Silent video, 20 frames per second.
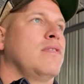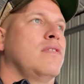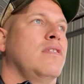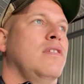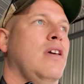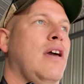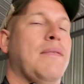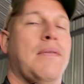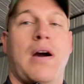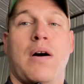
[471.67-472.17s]

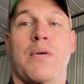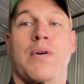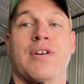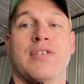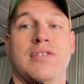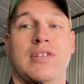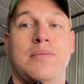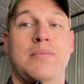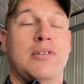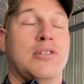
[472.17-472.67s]
if y'all want to
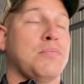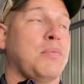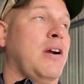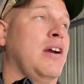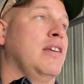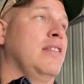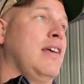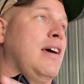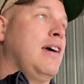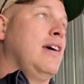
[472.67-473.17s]
see me
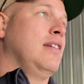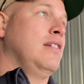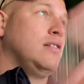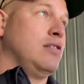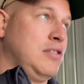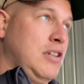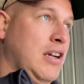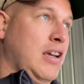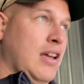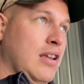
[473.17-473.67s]
spraying that,
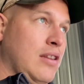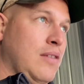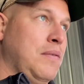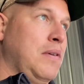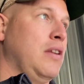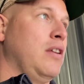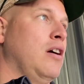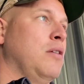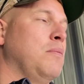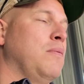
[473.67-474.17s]
check out the
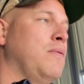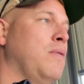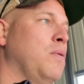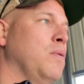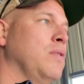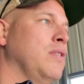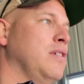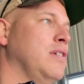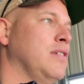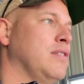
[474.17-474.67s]
video before
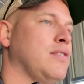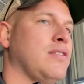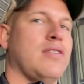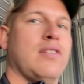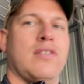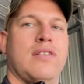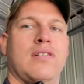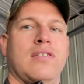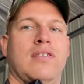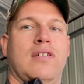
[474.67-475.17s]
this.
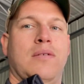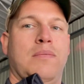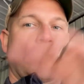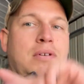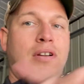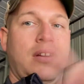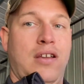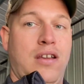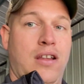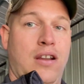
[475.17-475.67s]
Put
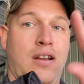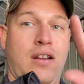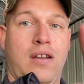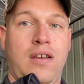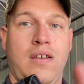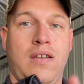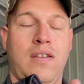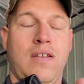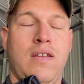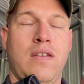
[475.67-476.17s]
it in
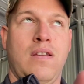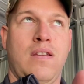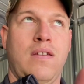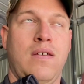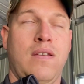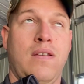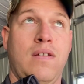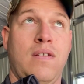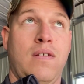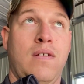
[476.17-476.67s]

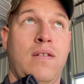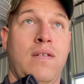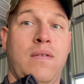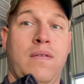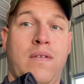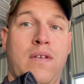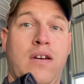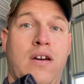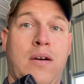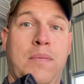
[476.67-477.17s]

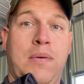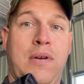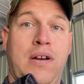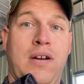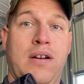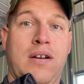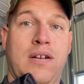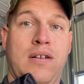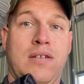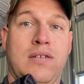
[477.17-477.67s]
up
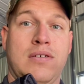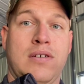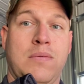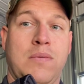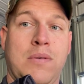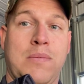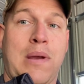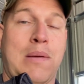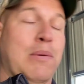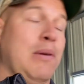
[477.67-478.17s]
here somewhere
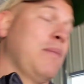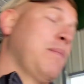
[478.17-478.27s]
maybe.